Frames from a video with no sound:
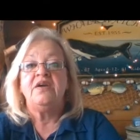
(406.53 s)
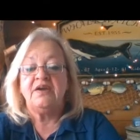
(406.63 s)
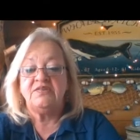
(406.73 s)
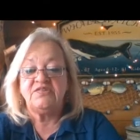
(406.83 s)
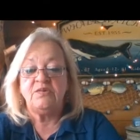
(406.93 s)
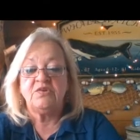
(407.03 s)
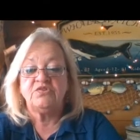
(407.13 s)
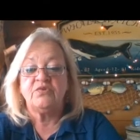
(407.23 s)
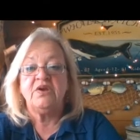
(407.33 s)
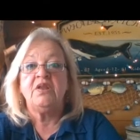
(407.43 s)
and see
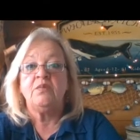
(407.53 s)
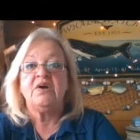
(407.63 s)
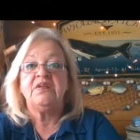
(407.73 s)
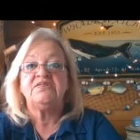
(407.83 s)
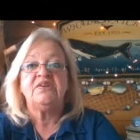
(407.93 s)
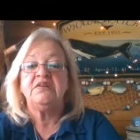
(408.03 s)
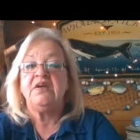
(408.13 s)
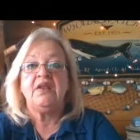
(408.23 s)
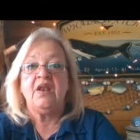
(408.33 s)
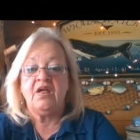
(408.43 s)
what's real and what isn't.
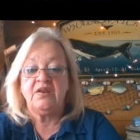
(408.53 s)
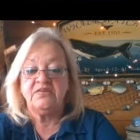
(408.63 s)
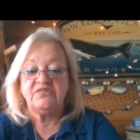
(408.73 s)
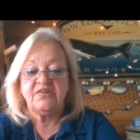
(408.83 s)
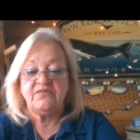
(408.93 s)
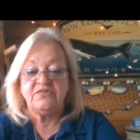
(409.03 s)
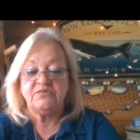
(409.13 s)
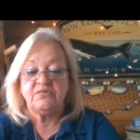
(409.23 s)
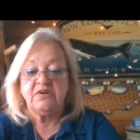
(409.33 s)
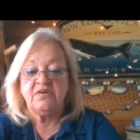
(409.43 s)
And a lot of this stuff
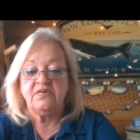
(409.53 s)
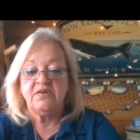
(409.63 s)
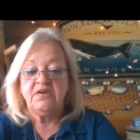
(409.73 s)
isn't real.